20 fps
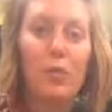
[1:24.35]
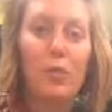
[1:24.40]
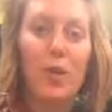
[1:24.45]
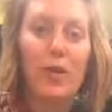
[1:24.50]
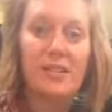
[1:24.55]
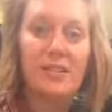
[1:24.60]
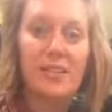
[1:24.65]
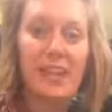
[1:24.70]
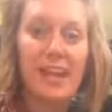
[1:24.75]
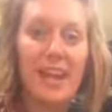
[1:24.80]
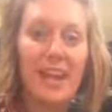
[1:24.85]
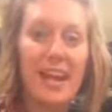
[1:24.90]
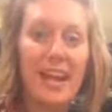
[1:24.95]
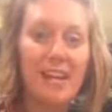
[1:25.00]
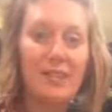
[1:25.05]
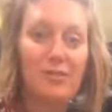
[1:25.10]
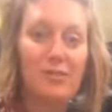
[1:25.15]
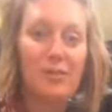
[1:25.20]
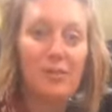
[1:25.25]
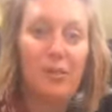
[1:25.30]
what can I
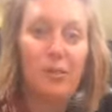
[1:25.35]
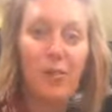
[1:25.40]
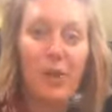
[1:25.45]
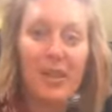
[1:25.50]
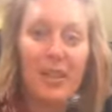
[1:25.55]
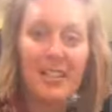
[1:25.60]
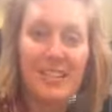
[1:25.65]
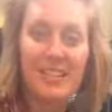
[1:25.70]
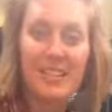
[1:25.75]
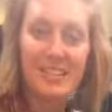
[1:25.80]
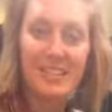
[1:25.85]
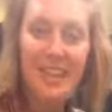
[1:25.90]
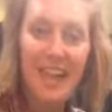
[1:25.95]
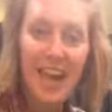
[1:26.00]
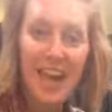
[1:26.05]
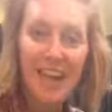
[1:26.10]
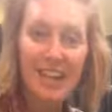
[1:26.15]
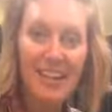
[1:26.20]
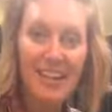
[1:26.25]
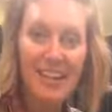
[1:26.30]
do
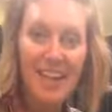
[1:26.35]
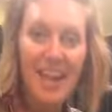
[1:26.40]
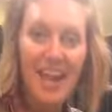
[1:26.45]
instead?